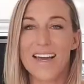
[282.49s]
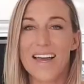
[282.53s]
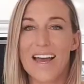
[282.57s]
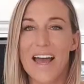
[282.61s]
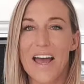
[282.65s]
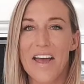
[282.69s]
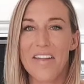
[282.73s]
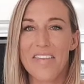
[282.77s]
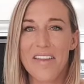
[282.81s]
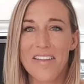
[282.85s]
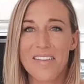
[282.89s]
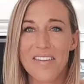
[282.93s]

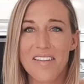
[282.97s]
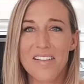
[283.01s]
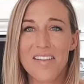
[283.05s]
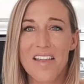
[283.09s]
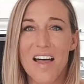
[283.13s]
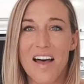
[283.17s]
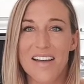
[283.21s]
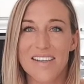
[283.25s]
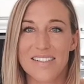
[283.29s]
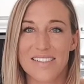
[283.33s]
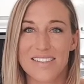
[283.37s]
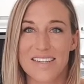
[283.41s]
and then the
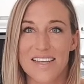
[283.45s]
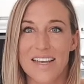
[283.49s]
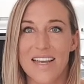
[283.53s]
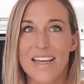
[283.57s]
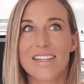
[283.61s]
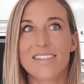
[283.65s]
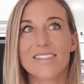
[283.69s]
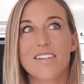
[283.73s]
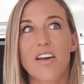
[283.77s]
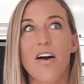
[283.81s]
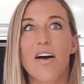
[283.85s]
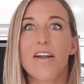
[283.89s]
last thing
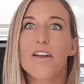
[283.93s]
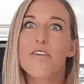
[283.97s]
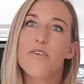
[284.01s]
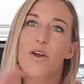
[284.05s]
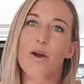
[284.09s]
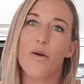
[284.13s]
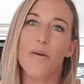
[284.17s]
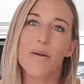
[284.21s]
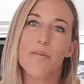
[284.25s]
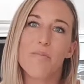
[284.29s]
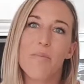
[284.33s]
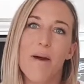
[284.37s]
is kind of
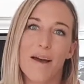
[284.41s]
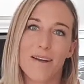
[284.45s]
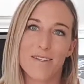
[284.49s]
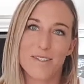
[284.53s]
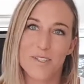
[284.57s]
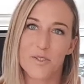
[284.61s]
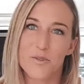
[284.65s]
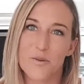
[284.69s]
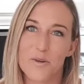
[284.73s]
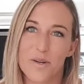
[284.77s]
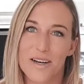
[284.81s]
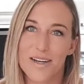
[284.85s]
going back
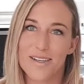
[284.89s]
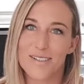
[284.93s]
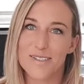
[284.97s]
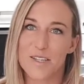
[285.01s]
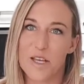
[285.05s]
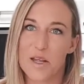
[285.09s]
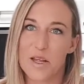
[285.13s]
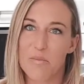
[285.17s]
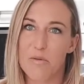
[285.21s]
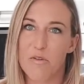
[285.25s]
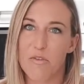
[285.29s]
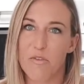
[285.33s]
to what I
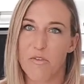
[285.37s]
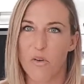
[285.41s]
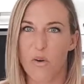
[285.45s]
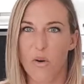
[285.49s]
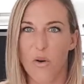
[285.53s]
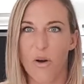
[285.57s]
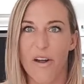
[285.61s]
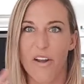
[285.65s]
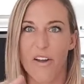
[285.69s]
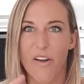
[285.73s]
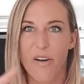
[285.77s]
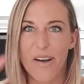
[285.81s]
said
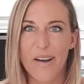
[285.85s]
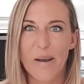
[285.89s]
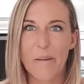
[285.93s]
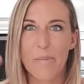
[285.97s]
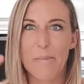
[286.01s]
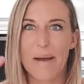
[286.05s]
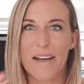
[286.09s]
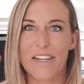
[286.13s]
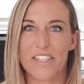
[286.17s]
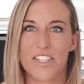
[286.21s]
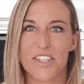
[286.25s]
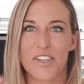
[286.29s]
before. I kind of
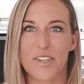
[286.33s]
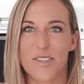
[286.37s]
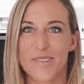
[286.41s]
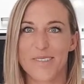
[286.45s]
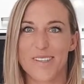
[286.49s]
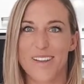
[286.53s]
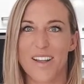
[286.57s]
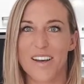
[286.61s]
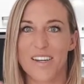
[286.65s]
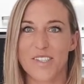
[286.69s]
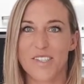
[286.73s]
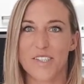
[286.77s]
mashed those
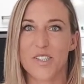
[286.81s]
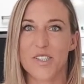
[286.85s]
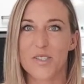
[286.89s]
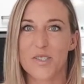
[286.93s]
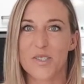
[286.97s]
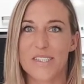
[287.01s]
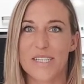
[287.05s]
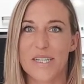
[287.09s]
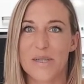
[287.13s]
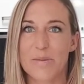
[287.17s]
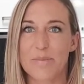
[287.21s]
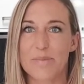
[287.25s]
last two
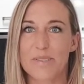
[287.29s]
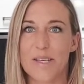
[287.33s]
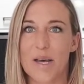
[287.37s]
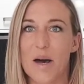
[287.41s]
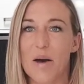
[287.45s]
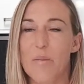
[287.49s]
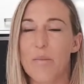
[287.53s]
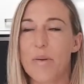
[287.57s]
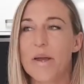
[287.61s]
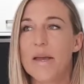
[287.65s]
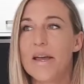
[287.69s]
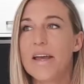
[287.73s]
tips
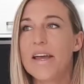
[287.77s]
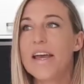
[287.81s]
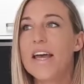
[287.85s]
up.